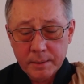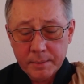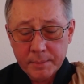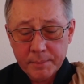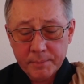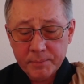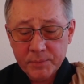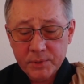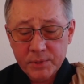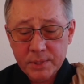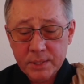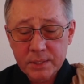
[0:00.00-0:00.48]

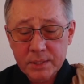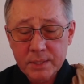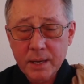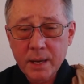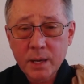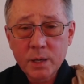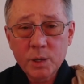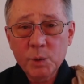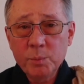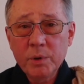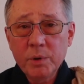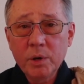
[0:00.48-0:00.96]
This is
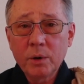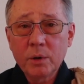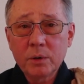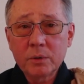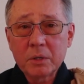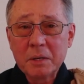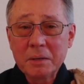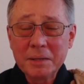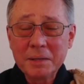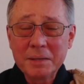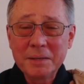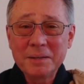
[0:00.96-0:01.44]
not about,
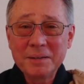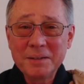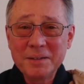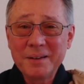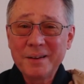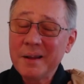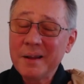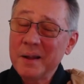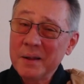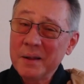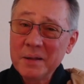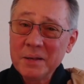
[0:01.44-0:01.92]

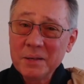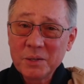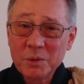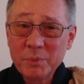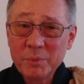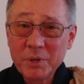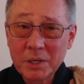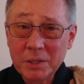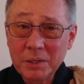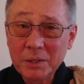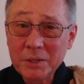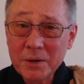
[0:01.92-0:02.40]
to be
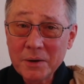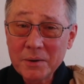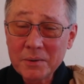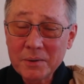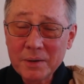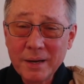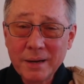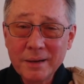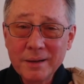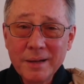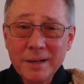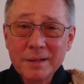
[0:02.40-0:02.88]
clear,
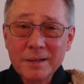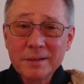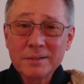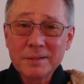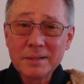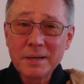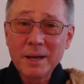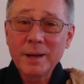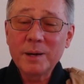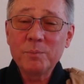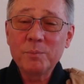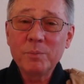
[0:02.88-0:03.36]
it's
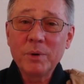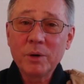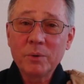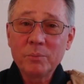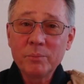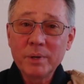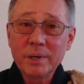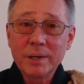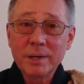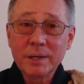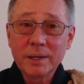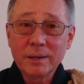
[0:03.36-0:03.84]
not about
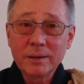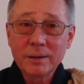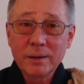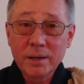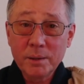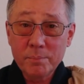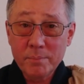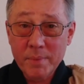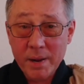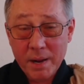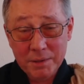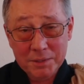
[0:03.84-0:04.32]
being a
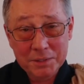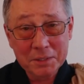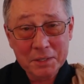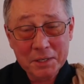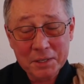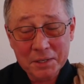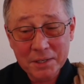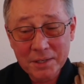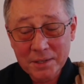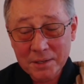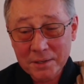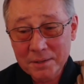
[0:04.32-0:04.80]

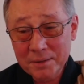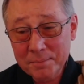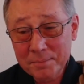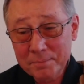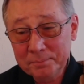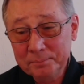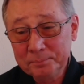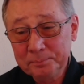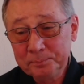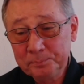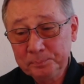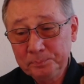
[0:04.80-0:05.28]
masochist.
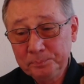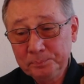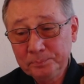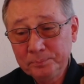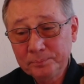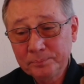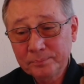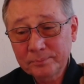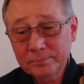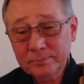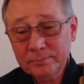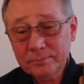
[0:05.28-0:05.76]

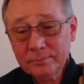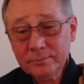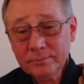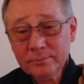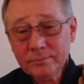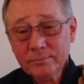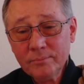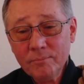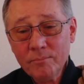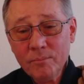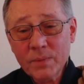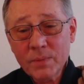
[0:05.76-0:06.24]

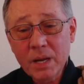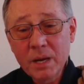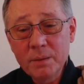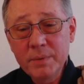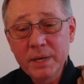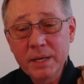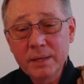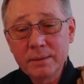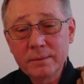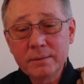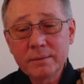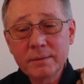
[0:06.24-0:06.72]
I
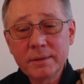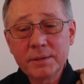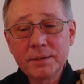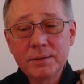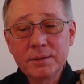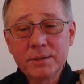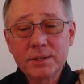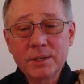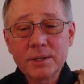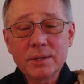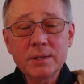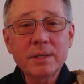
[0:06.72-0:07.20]
mean that you
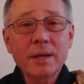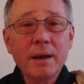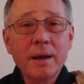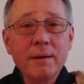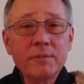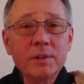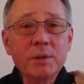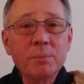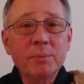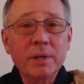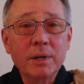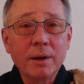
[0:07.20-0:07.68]
just have
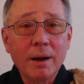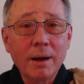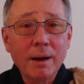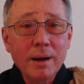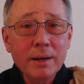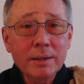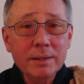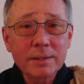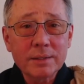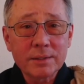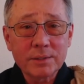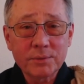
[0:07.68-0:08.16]
to be
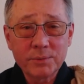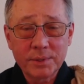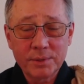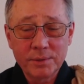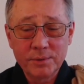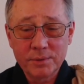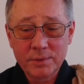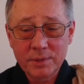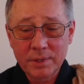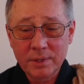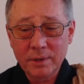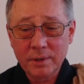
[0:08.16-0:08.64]
honest with
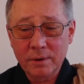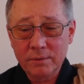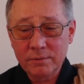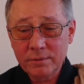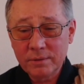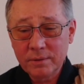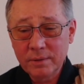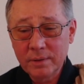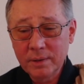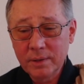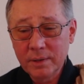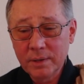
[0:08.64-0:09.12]
yourself
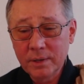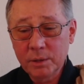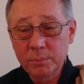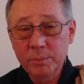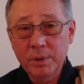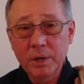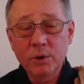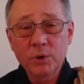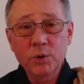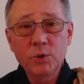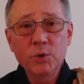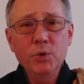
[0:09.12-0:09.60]

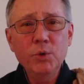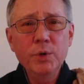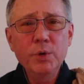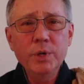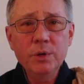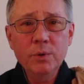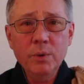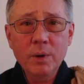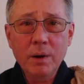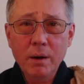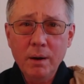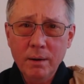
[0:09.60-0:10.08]
about who
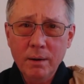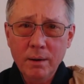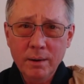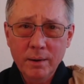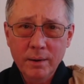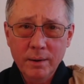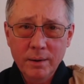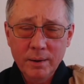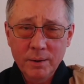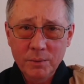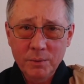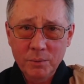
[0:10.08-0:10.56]
you are,
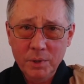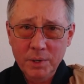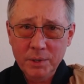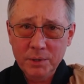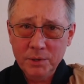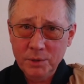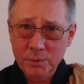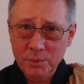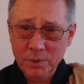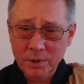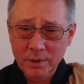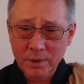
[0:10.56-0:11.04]
what
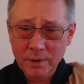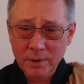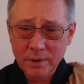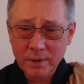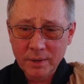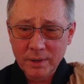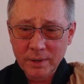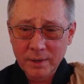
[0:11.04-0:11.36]
you are,